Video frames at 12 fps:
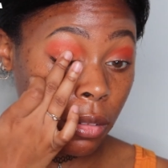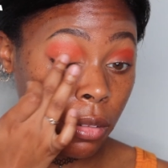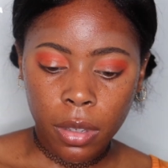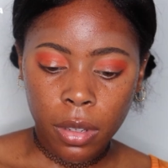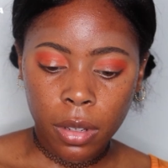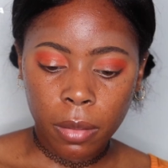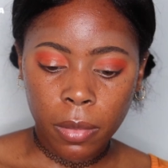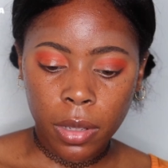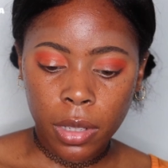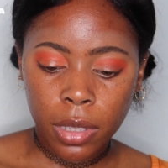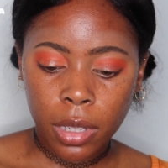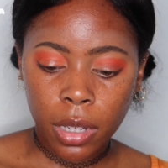And I'm
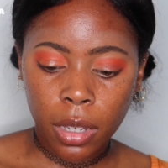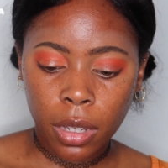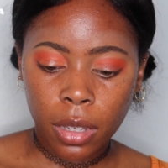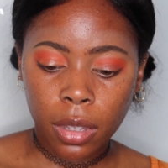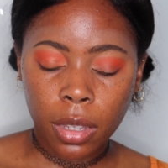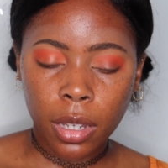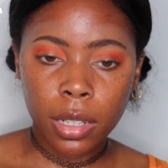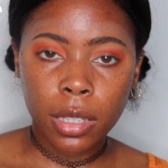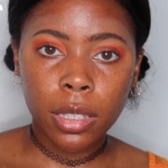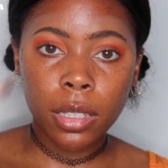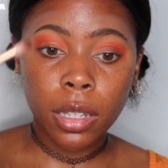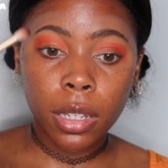going to take that
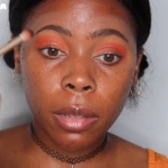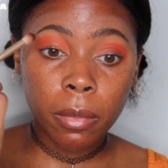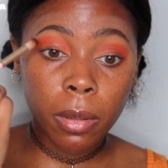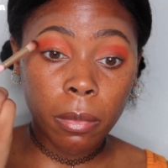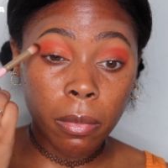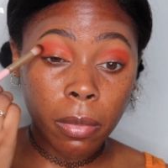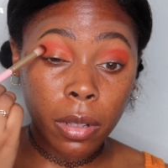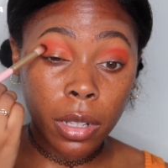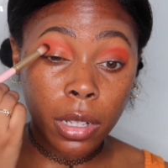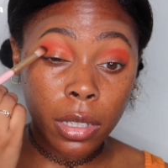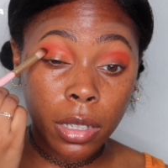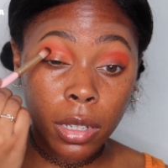same
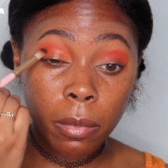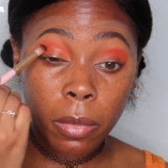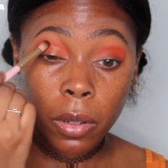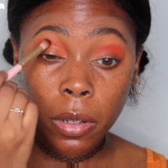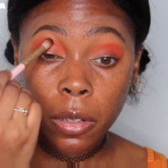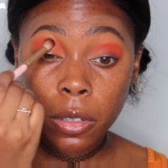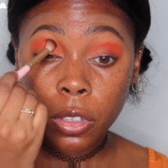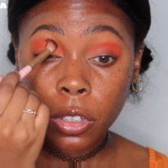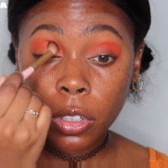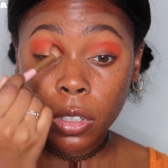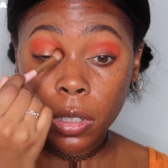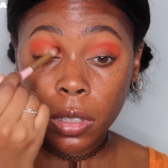blending
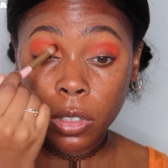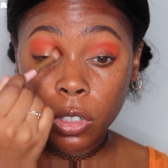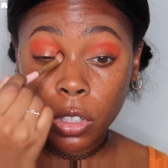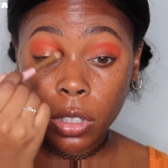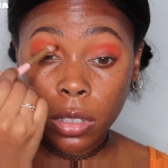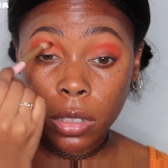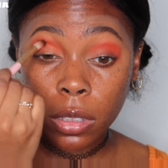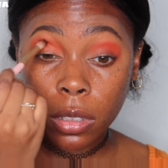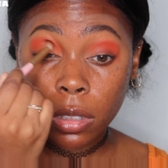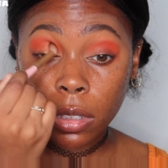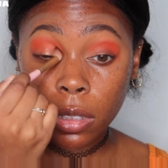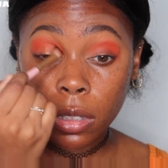brush and
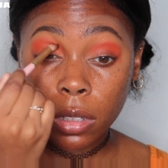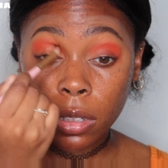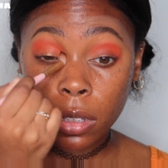just